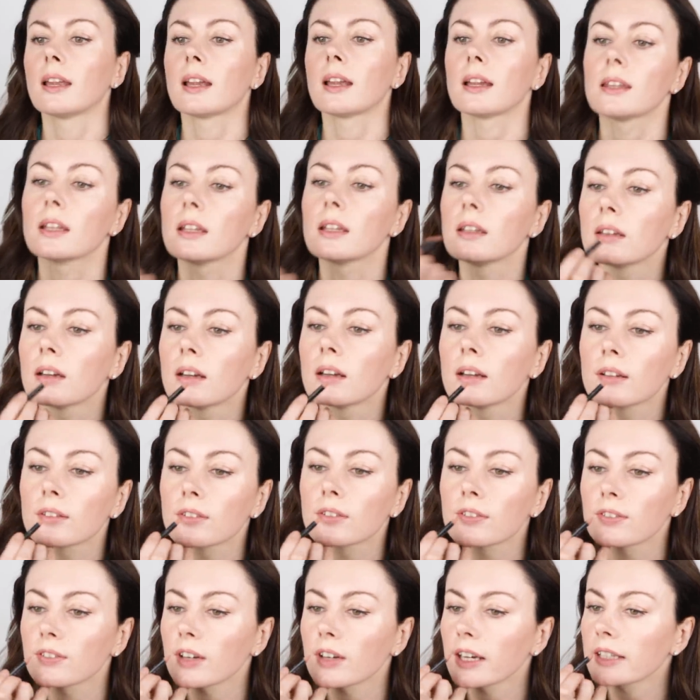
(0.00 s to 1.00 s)
And then
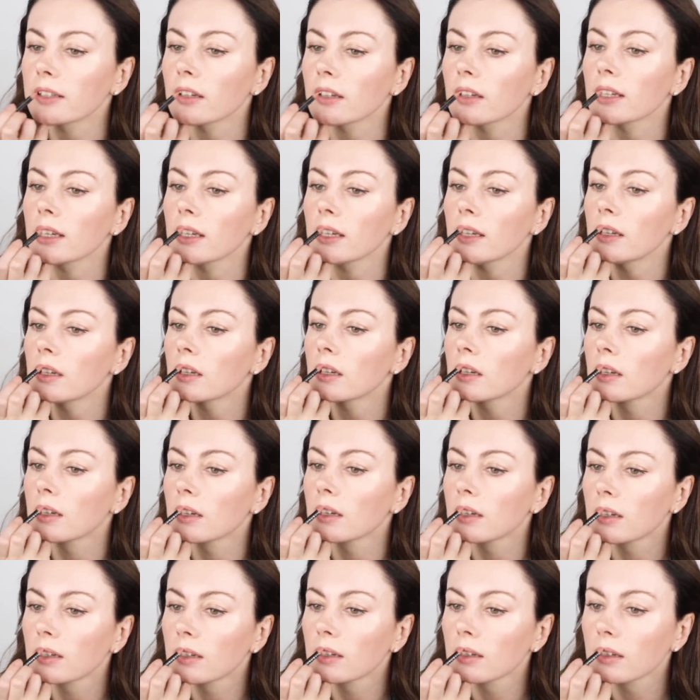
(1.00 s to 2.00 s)
finally,
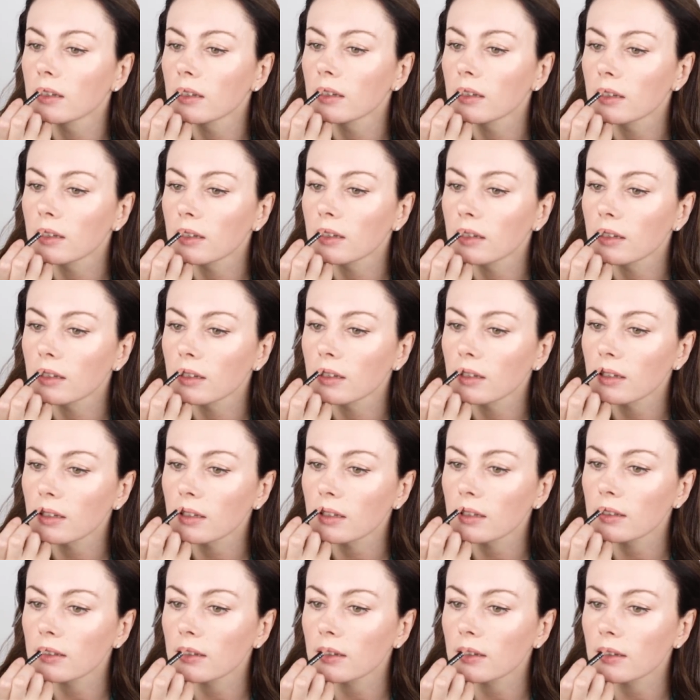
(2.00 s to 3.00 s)

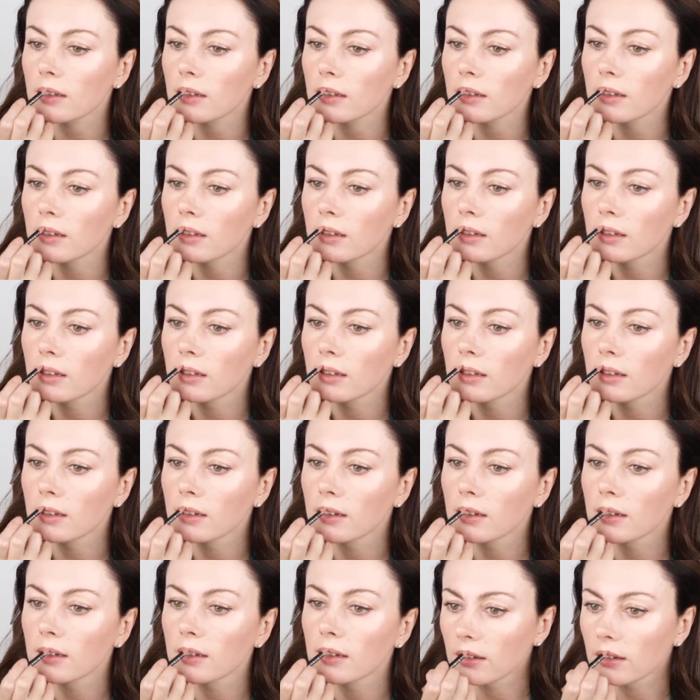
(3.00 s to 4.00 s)
a little
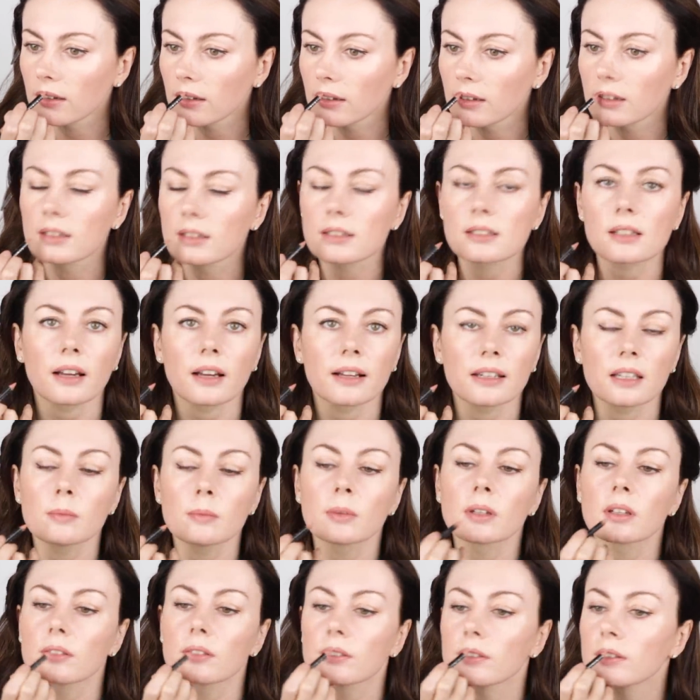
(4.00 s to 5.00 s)
tiny
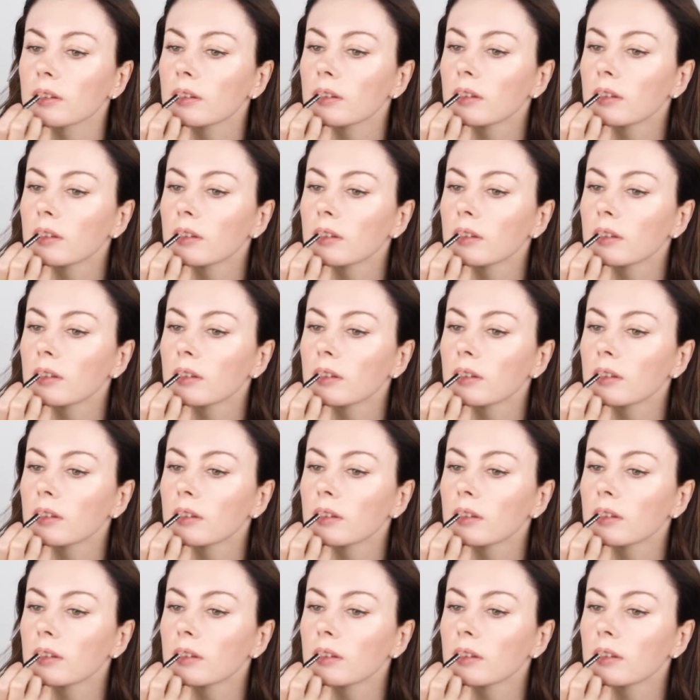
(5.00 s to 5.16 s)
bit of